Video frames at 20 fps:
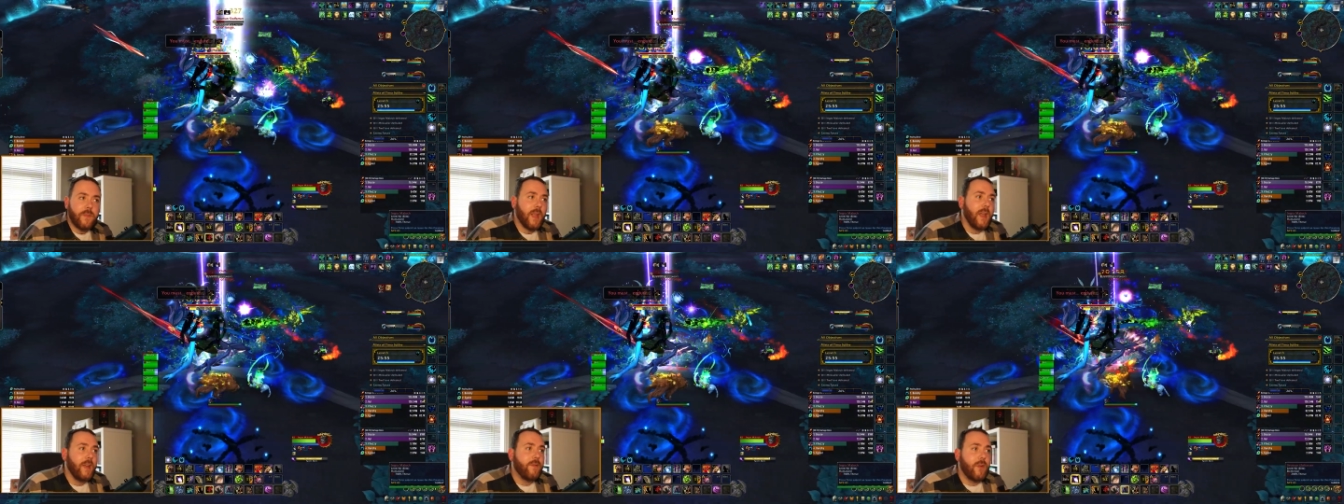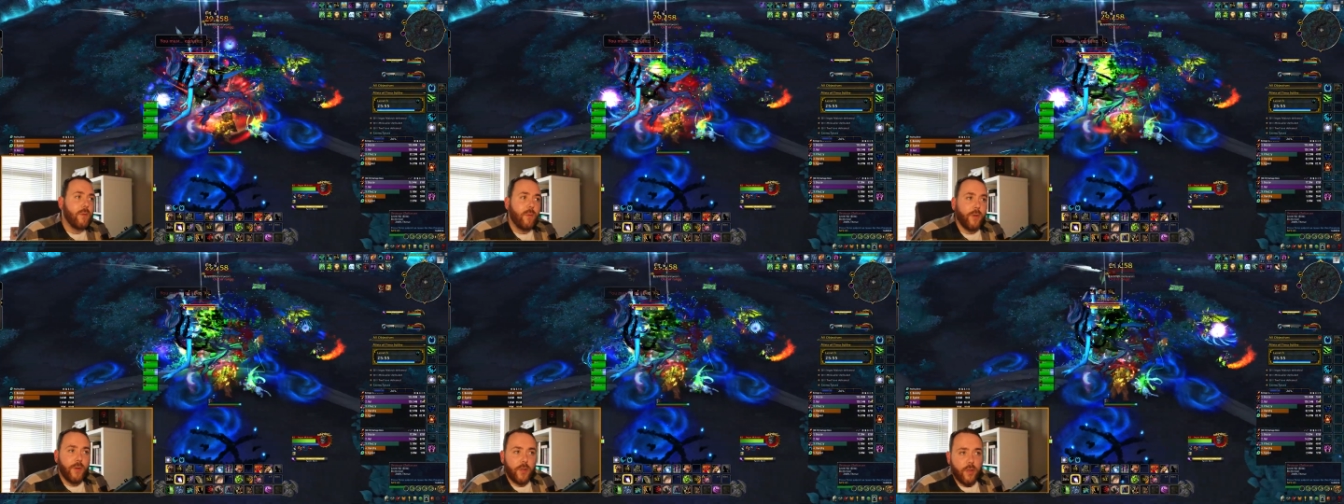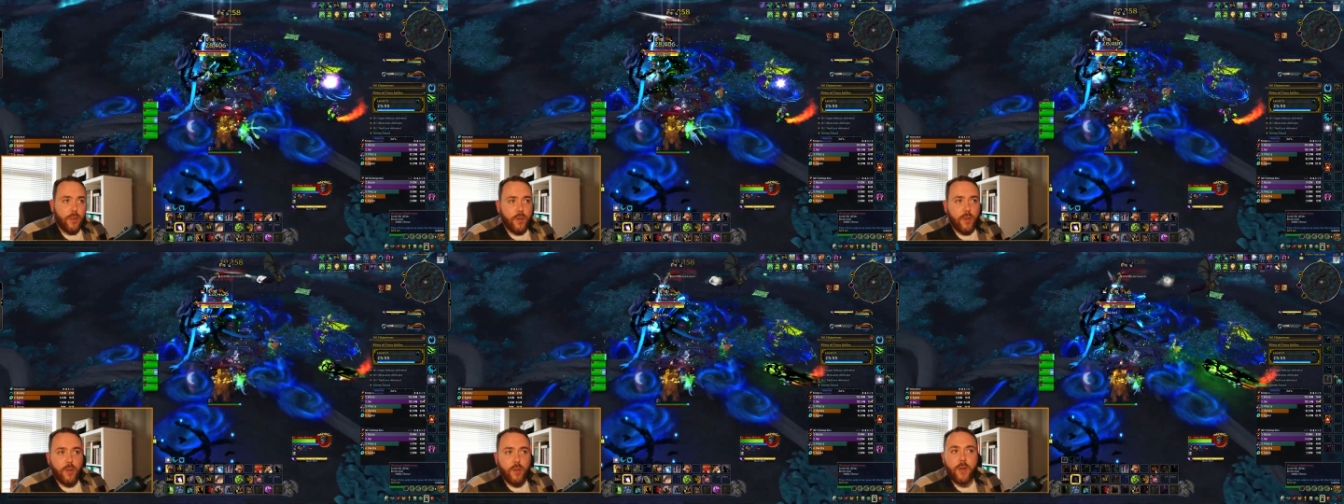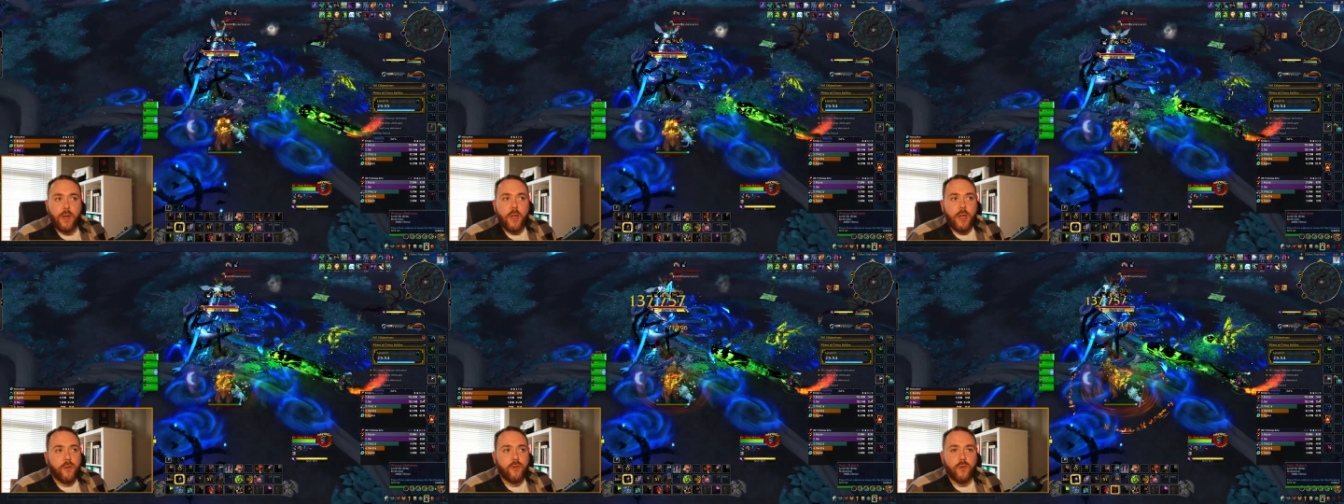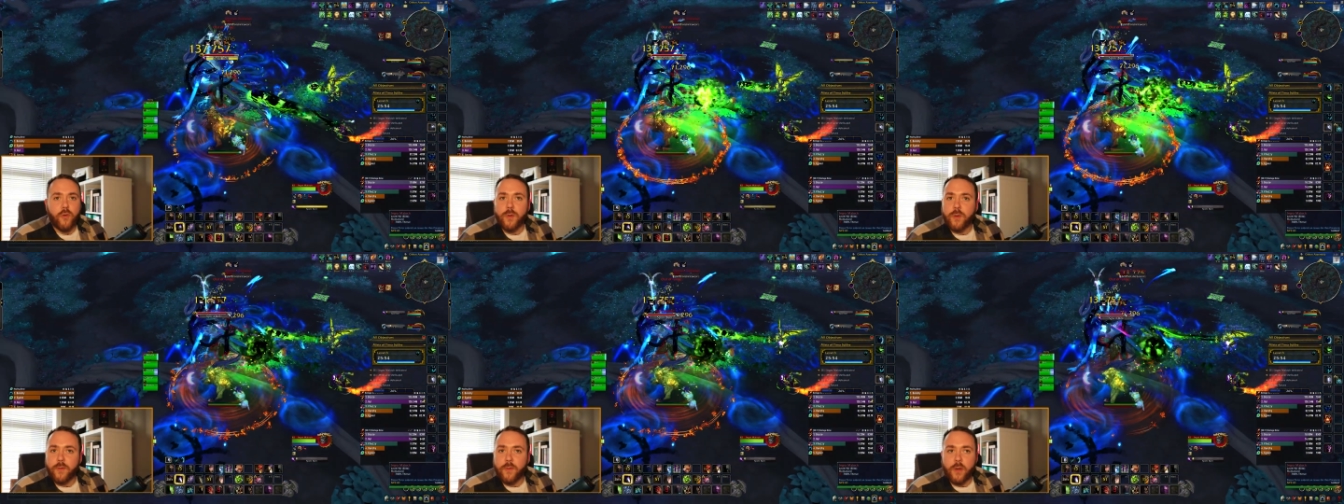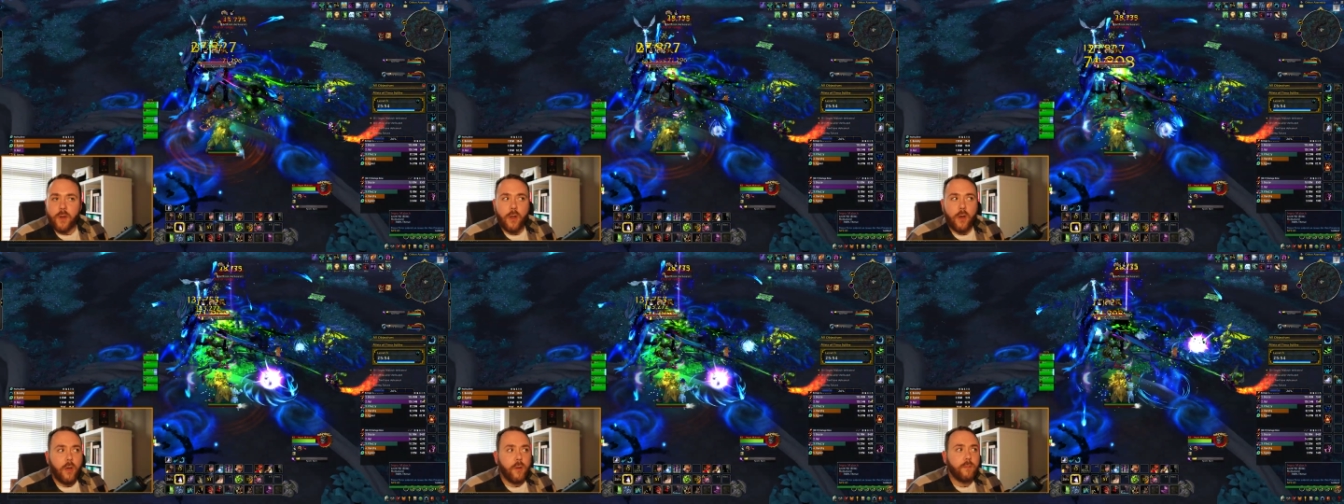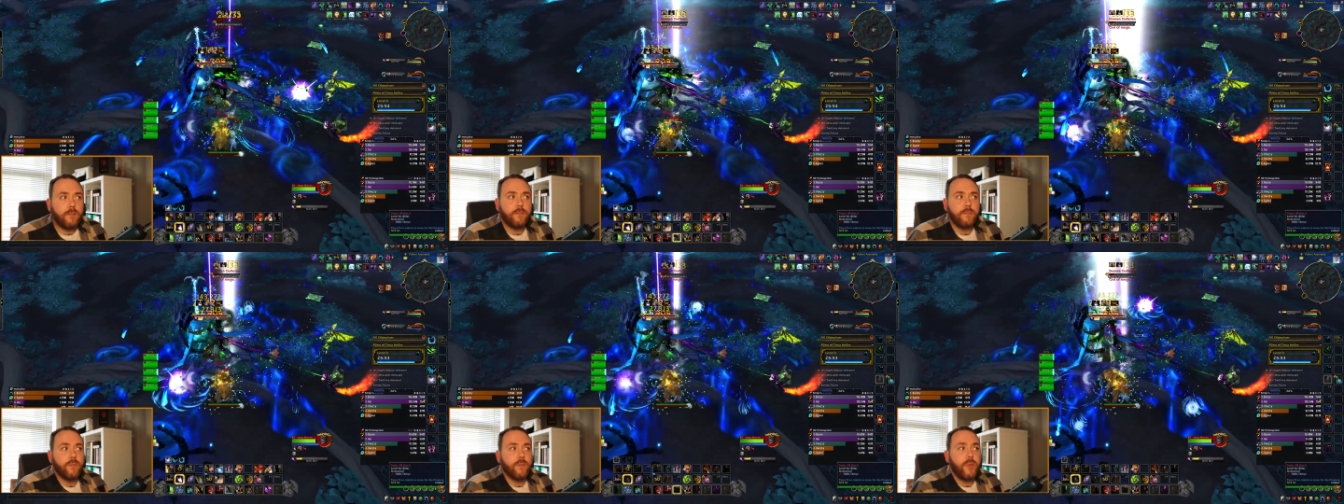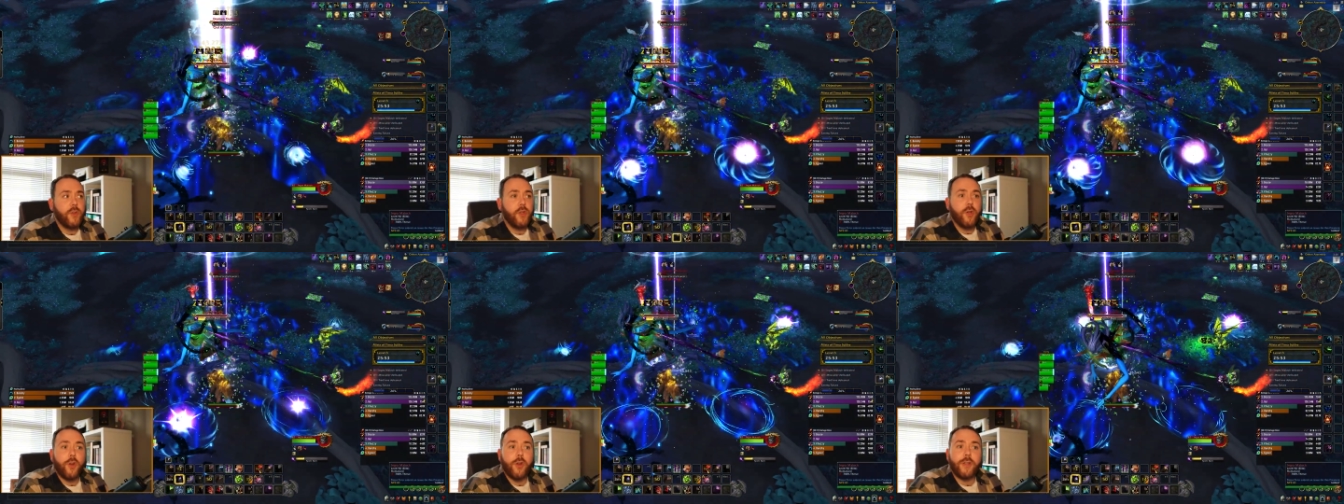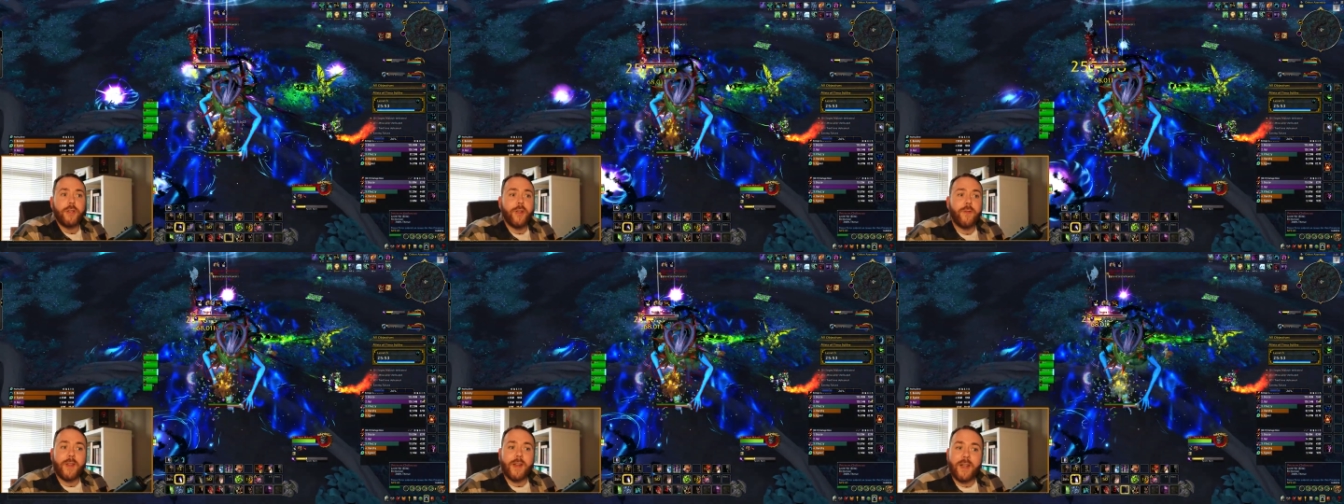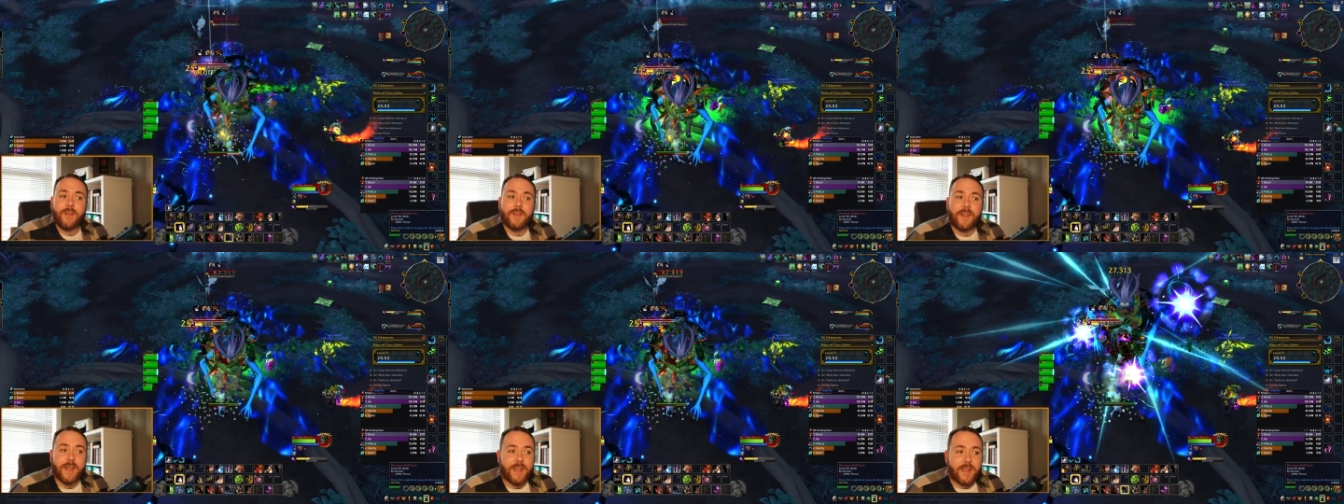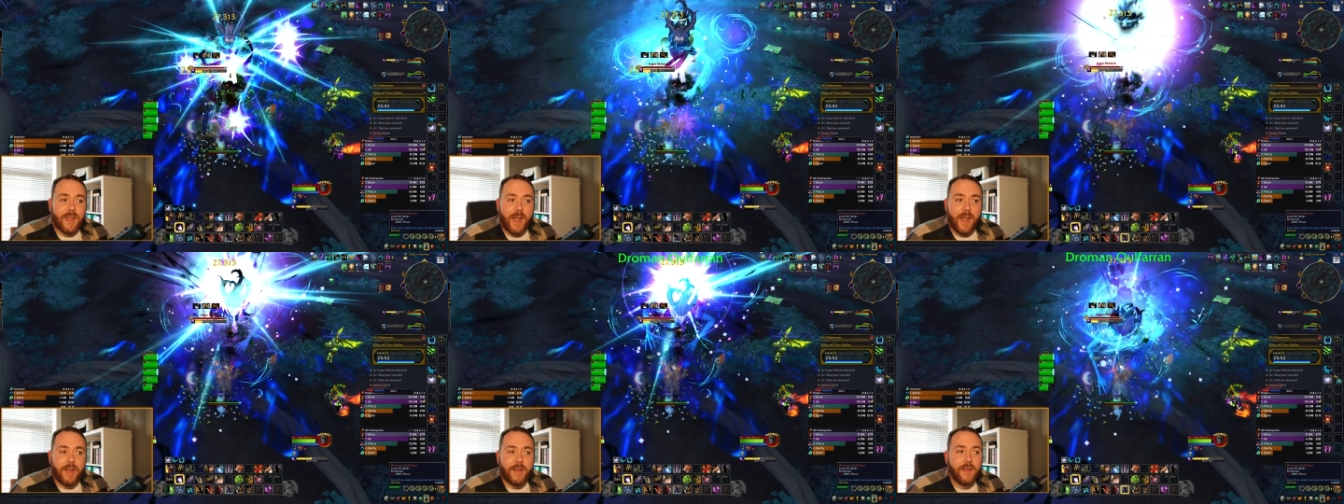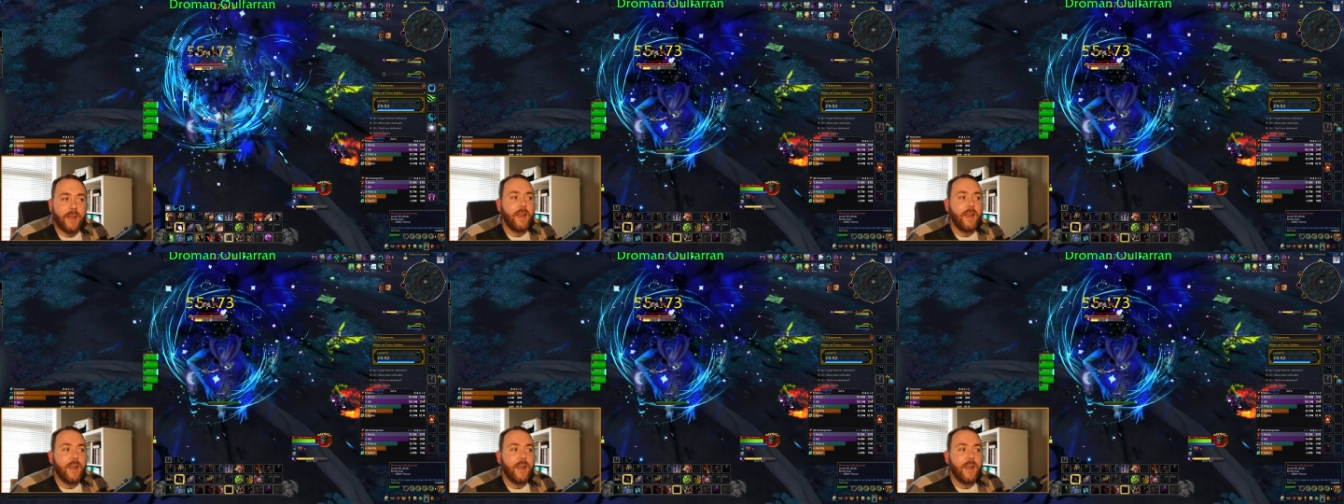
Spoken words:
If you want to go Druid of the Claw, you go down the left hand side,